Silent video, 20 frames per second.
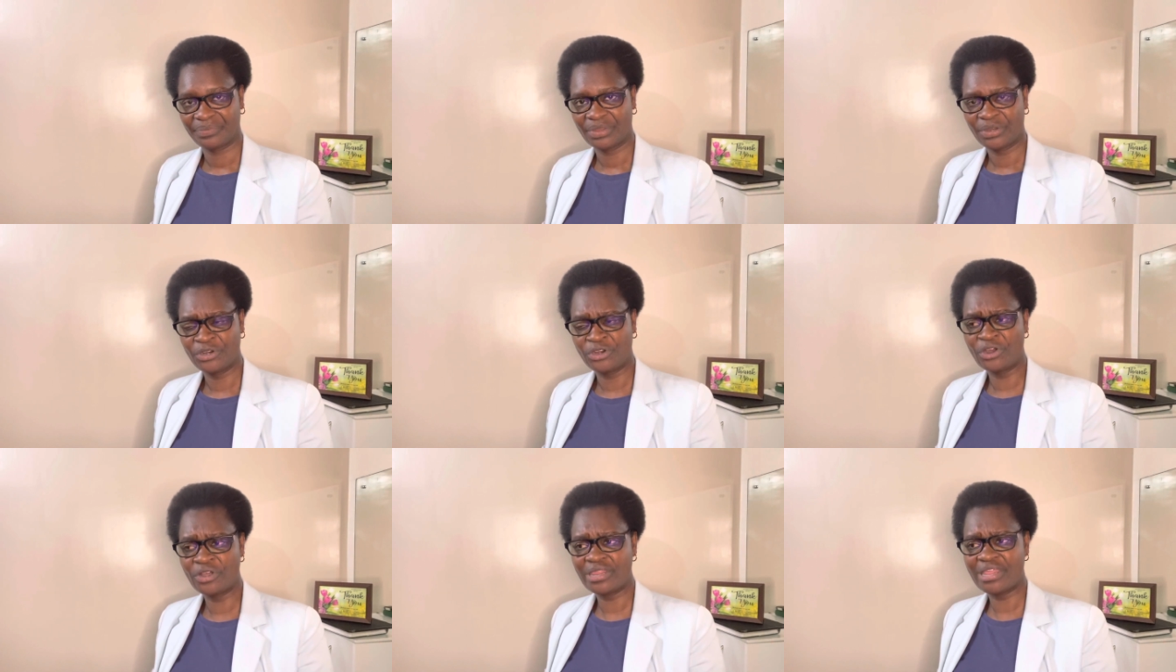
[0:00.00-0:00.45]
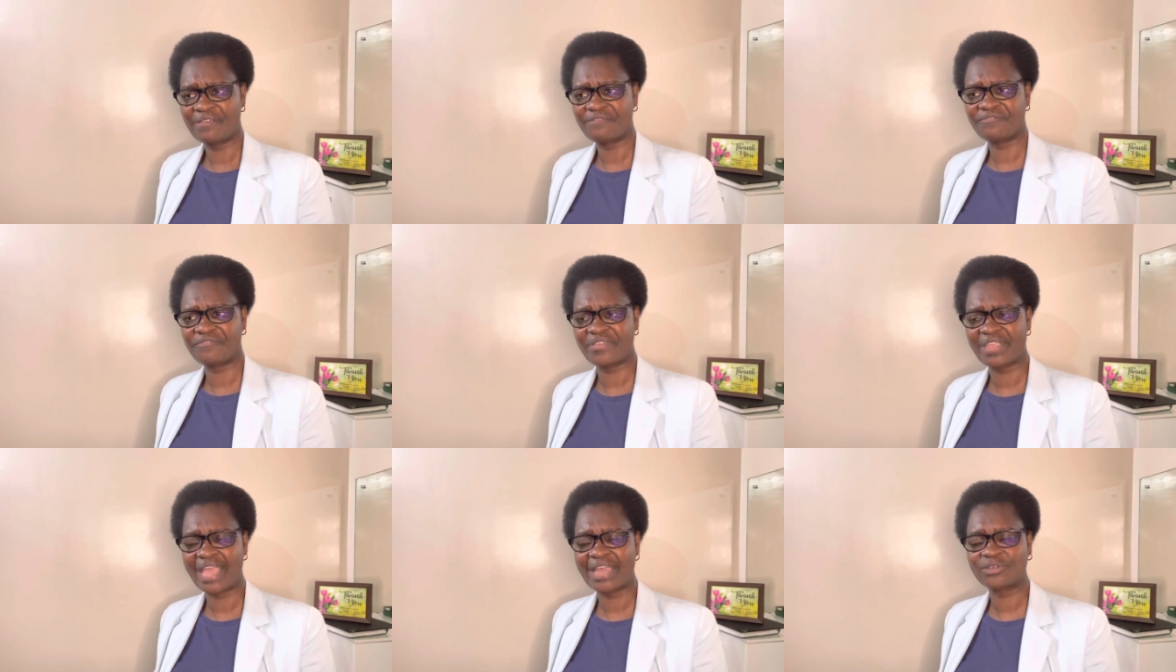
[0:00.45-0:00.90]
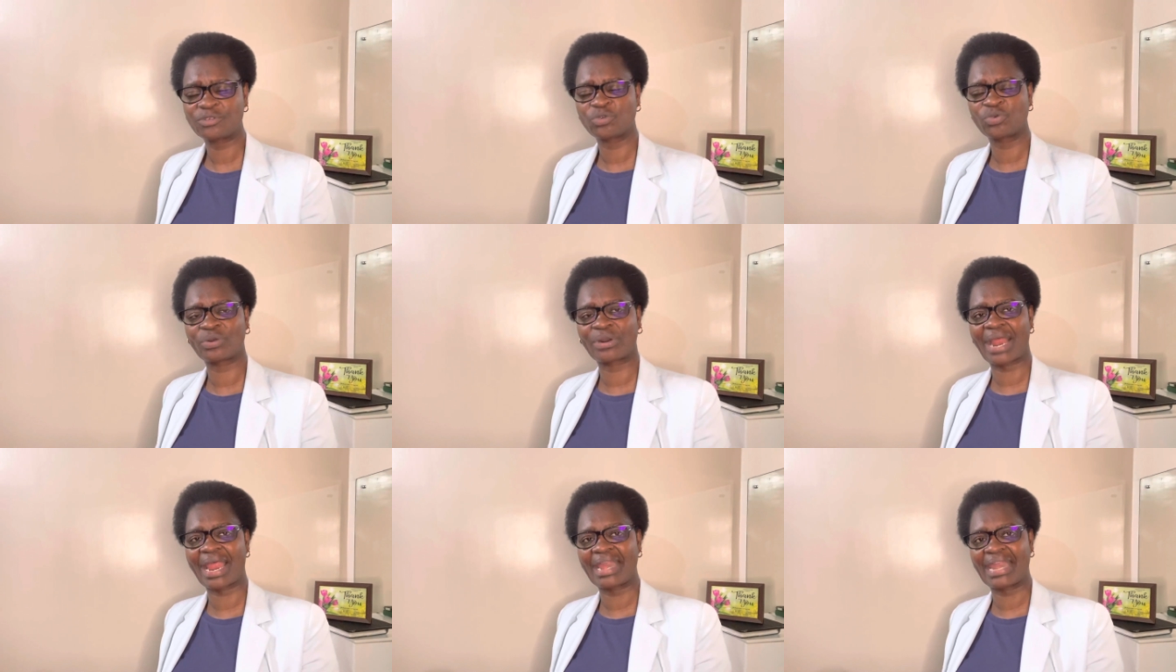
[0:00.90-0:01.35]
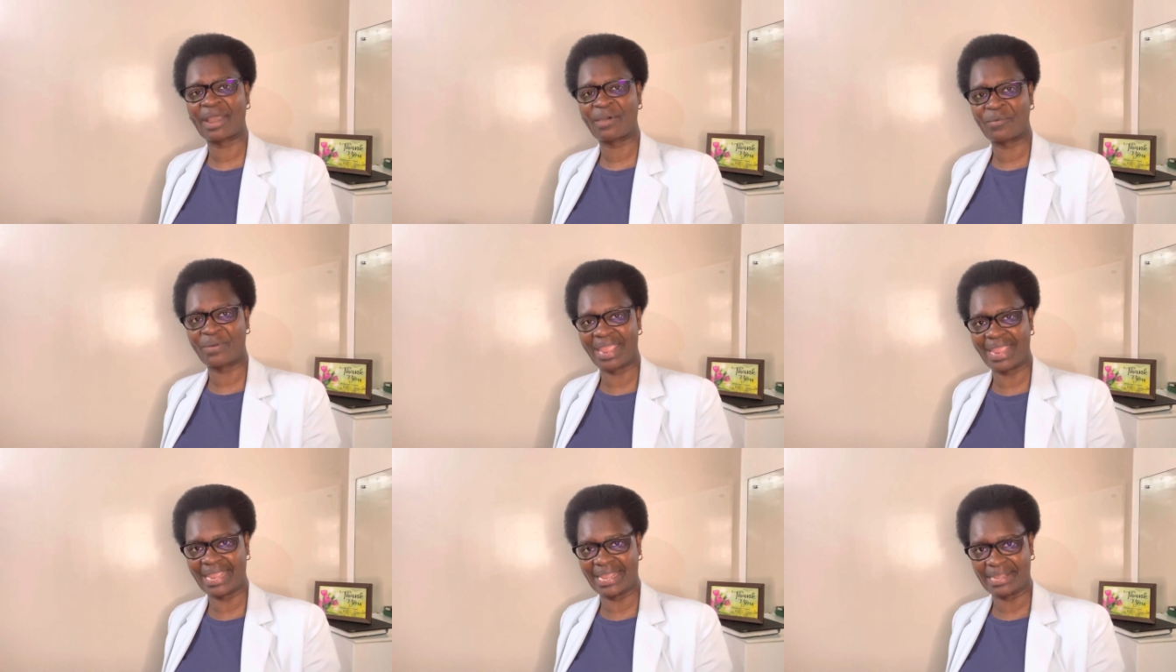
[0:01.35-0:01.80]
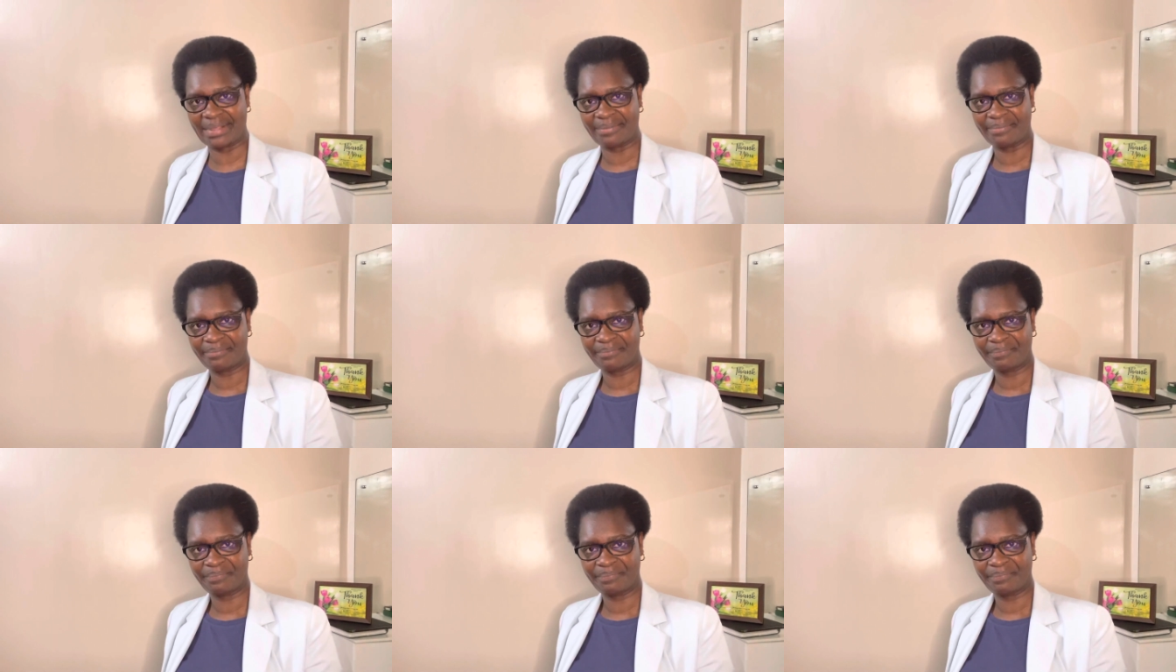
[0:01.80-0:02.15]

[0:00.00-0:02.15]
Not the fear to run away,